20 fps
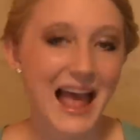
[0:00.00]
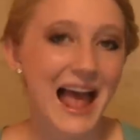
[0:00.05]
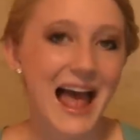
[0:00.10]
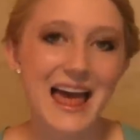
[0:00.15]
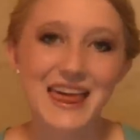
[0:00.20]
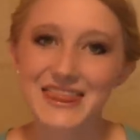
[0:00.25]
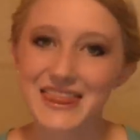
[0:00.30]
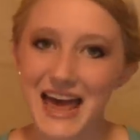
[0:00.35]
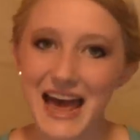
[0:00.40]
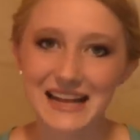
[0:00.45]

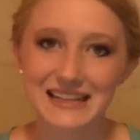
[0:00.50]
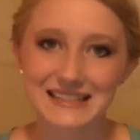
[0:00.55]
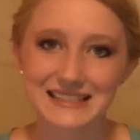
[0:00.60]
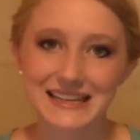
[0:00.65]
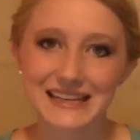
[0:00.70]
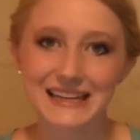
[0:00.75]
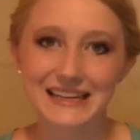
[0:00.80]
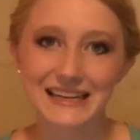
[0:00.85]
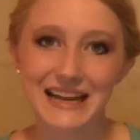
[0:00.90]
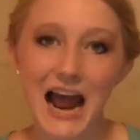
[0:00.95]
And that's
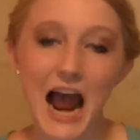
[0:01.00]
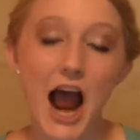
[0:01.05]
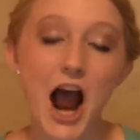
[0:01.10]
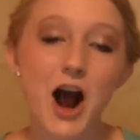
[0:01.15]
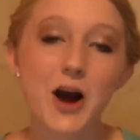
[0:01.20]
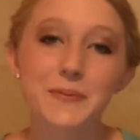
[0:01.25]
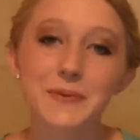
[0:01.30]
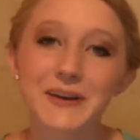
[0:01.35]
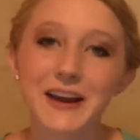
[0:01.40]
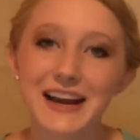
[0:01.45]
it. I
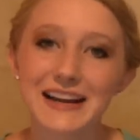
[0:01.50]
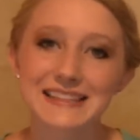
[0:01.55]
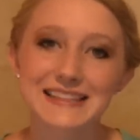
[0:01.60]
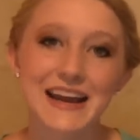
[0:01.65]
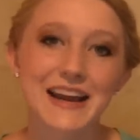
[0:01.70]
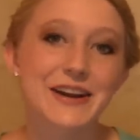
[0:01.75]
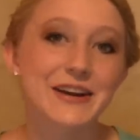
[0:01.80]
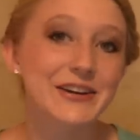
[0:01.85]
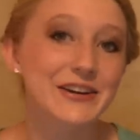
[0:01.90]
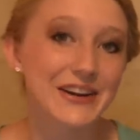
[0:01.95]
hope you guys
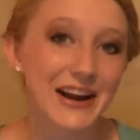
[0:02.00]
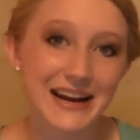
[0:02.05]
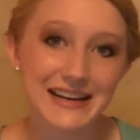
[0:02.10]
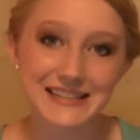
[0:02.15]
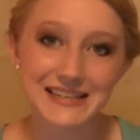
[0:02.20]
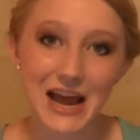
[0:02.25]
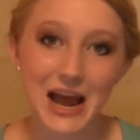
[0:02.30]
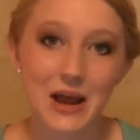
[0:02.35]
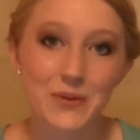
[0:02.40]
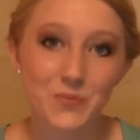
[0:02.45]
had a great
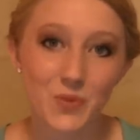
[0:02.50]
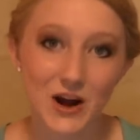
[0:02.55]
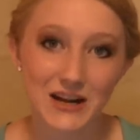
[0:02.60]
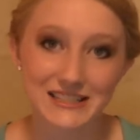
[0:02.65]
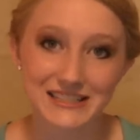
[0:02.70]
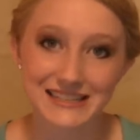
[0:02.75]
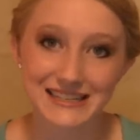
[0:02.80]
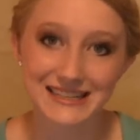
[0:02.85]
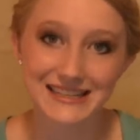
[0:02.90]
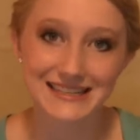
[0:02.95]
time
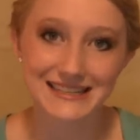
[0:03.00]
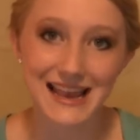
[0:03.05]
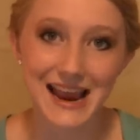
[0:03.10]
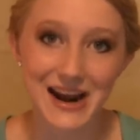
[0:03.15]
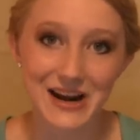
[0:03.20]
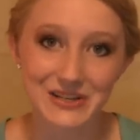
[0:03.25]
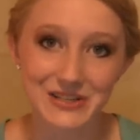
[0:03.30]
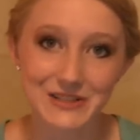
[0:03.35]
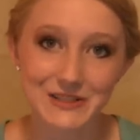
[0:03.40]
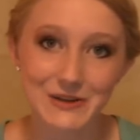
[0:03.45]
watching this
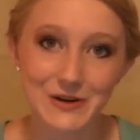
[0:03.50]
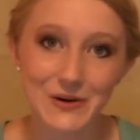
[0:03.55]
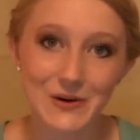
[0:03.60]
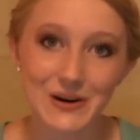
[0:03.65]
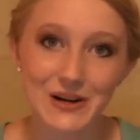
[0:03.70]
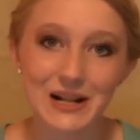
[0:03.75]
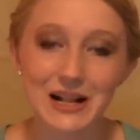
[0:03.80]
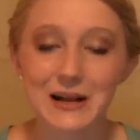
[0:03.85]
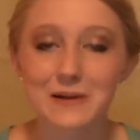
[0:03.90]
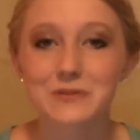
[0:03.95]
hair
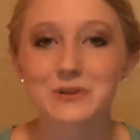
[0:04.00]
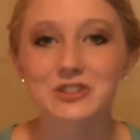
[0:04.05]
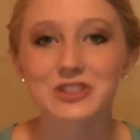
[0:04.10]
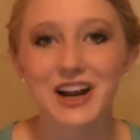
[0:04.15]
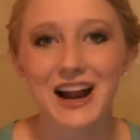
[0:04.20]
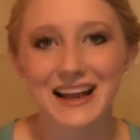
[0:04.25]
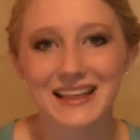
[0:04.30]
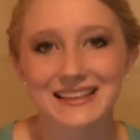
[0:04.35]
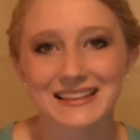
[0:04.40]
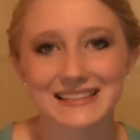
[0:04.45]
tutorial, and we'll
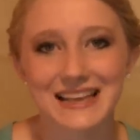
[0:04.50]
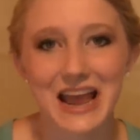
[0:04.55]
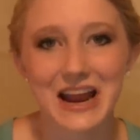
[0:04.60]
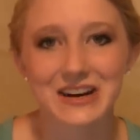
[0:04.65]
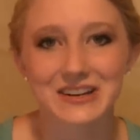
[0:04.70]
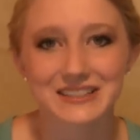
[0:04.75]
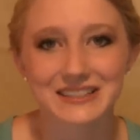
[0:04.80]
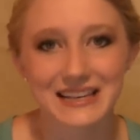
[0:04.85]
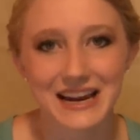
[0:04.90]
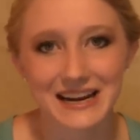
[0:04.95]
try this
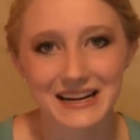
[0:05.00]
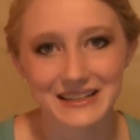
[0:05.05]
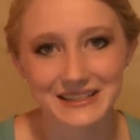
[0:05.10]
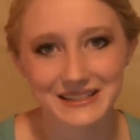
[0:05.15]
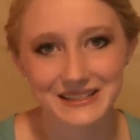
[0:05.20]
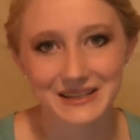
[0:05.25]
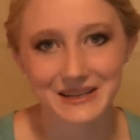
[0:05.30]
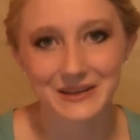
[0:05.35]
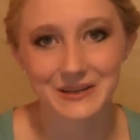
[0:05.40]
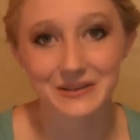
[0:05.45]
hairstyle
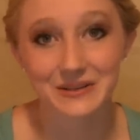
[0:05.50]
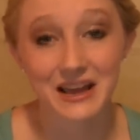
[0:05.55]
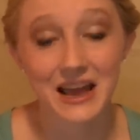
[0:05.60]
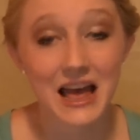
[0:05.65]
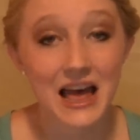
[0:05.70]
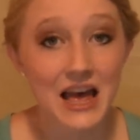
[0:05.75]
soon.